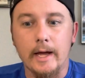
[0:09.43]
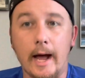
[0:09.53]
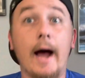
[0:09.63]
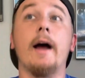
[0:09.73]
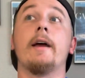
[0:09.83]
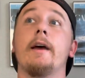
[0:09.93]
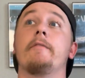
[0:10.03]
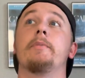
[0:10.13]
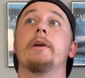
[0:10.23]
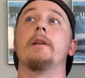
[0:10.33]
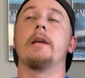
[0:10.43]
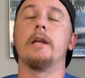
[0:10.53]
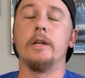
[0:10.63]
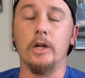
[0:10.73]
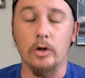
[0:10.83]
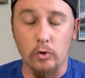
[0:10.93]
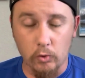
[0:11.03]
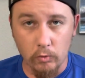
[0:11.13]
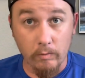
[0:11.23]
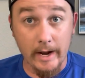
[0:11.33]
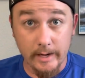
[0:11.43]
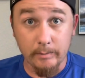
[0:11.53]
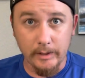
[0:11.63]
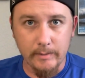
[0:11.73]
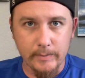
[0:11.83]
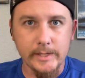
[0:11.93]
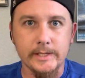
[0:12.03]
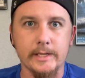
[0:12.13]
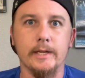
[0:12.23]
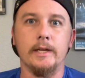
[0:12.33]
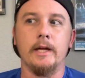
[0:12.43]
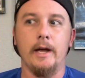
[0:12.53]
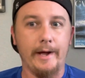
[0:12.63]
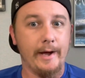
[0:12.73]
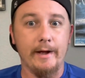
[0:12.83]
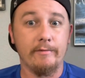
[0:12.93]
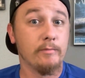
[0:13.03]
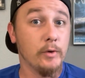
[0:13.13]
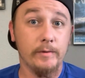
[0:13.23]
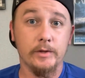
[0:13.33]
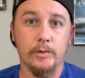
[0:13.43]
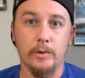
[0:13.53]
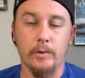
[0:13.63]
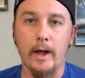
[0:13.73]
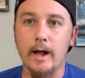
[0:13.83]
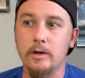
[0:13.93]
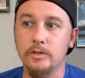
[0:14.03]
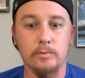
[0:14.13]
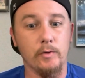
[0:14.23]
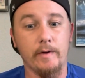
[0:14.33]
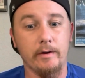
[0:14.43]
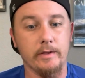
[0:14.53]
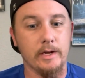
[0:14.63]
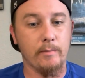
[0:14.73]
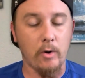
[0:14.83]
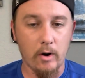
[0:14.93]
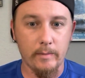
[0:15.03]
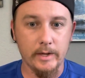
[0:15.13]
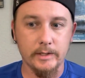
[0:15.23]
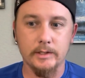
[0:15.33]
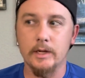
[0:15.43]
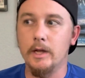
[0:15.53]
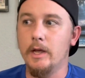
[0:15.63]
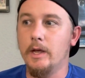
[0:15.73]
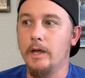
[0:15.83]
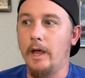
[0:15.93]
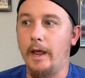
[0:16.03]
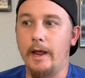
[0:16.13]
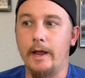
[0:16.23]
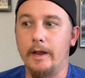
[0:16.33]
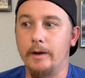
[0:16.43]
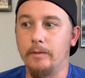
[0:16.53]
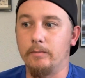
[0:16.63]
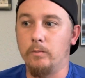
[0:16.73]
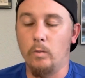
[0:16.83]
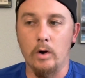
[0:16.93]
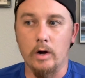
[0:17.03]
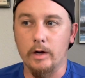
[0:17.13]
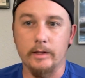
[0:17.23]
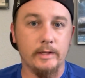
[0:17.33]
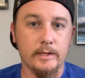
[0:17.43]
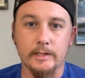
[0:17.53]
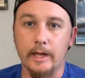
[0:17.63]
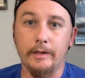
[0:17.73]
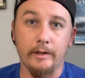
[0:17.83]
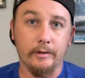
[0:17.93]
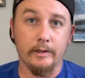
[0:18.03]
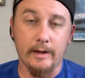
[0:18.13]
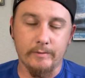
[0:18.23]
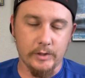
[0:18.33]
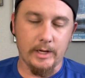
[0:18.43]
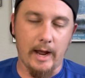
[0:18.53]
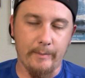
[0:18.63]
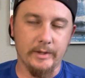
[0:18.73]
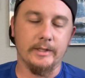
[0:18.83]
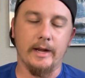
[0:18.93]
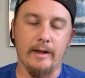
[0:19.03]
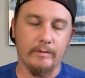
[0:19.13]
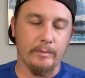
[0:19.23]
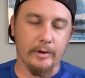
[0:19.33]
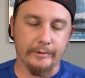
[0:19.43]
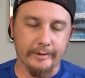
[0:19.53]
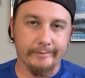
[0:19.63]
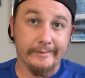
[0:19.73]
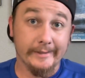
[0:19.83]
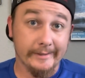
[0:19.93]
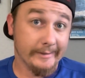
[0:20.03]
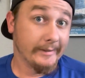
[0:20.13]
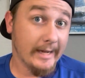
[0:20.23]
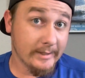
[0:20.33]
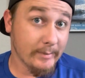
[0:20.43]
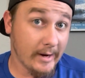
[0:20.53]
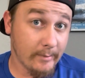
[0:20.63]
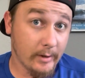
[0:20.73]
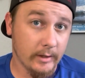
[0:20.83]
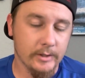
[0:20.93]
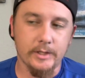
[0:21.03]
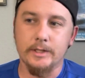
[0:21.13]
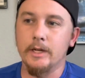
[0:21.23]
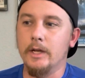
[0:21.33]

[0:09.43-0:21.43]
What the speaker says: I have been incredibly busy. I've moved into a new house, moved out of the apartment, and work, this, that, and the other. Life just happens. I haven't posted. That's my apologies.